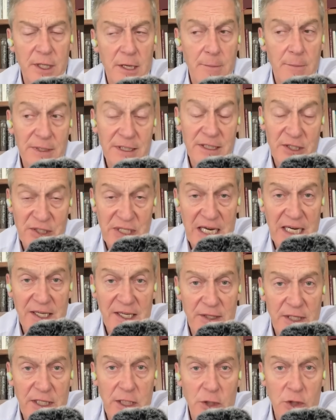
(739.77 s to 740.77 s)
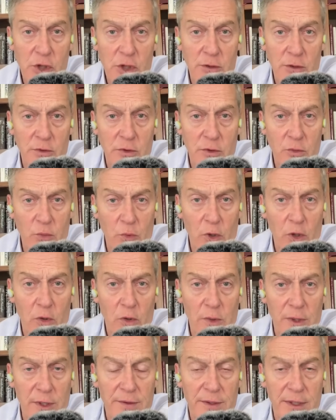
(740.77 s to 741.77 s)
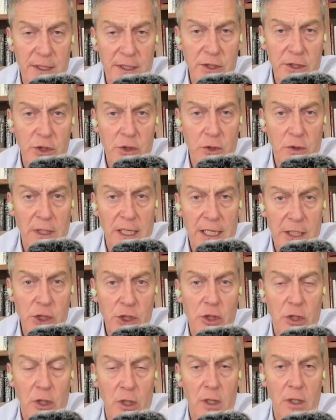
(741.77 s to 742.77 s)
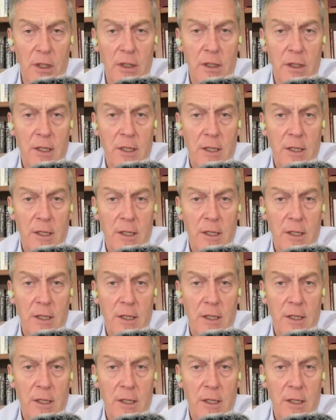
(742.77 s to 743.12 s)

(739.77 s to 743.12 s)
But the second thing you should work with is your HR,